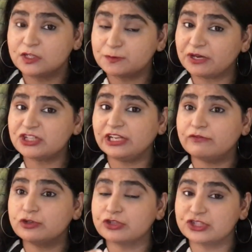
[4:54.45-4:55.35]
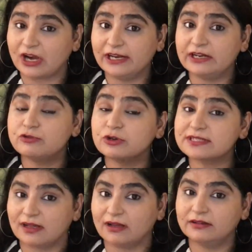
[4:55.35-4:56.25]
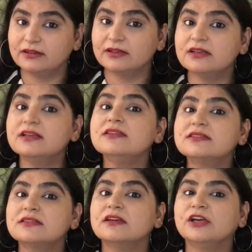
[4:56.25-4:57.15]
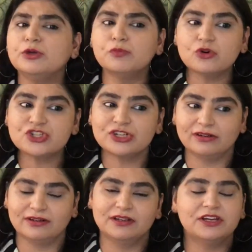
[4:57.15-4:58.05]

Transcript: Especially if your child, if your son is emotional,